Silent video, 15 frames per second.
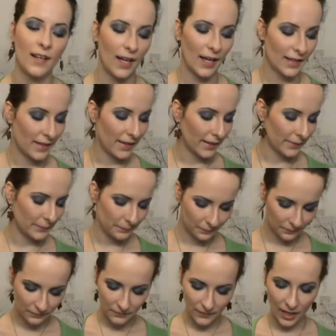And then
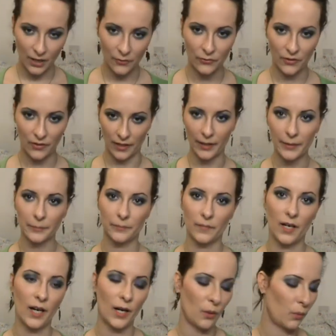after that
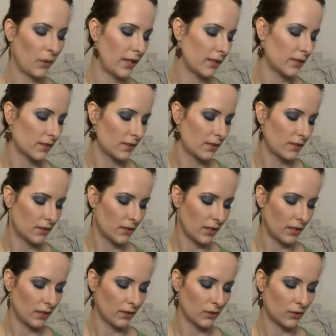I went
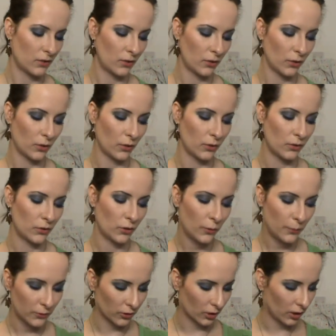into
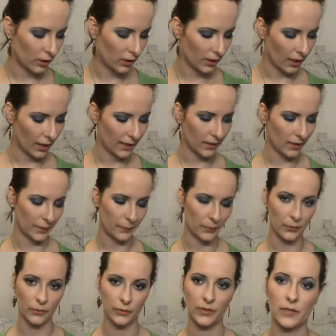Superdrug and I
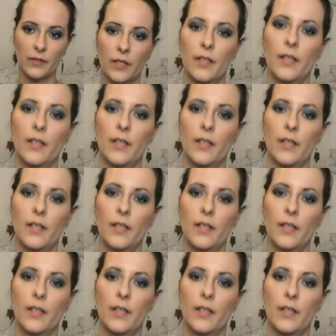bought